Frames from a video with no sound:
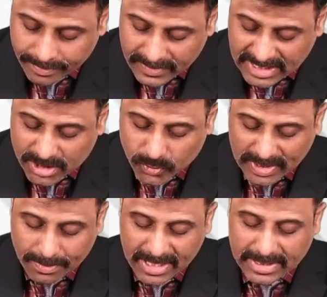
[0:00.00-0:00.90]
This
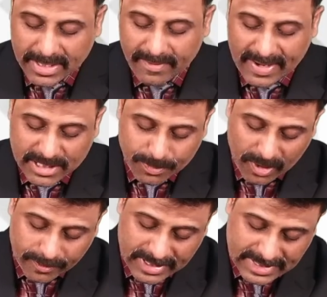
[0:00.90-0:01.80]
will be the revised
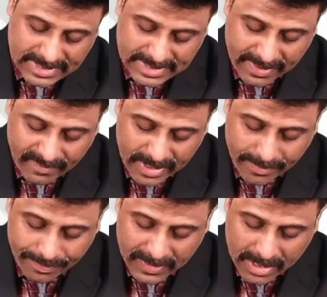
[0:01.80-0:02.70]
profits, and same way,
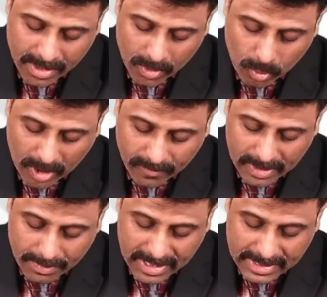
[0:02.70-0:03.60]
what
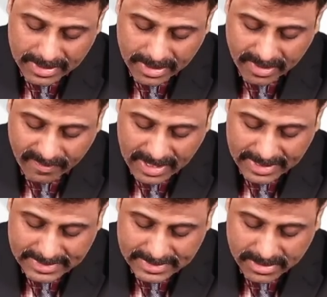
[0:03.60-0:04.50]
will be the
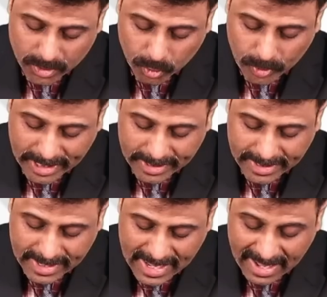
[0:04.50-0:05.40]
revised
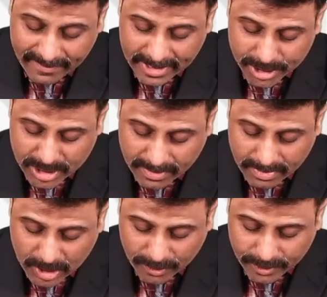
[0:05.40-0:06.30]
weighted average
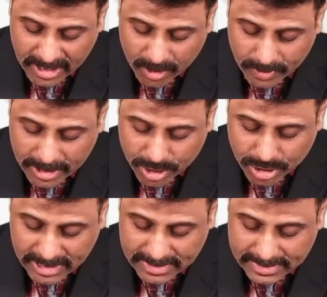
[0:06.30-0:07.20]
number of equity
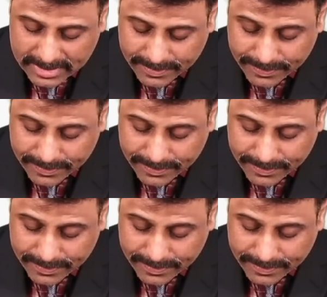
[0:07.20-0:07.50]
shares?